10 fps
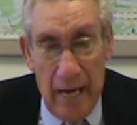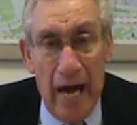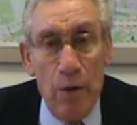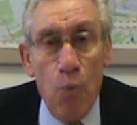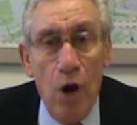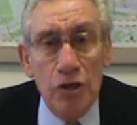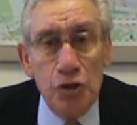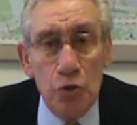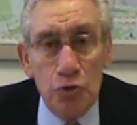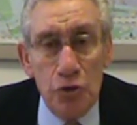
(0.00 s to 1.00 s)
I want
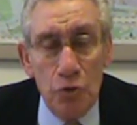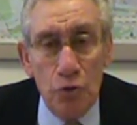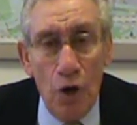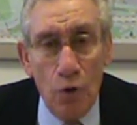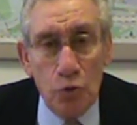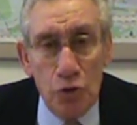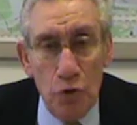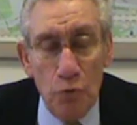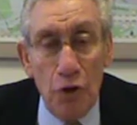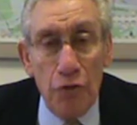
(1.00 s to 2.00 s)
you to go
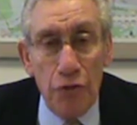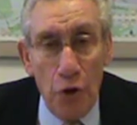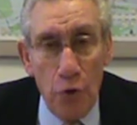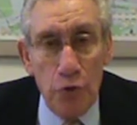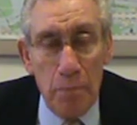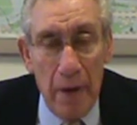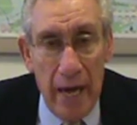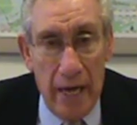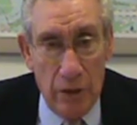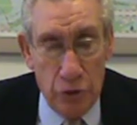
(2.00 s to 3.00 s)
to the 3rd
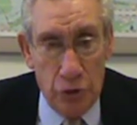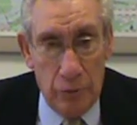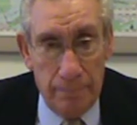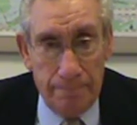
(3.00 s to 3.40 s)
page.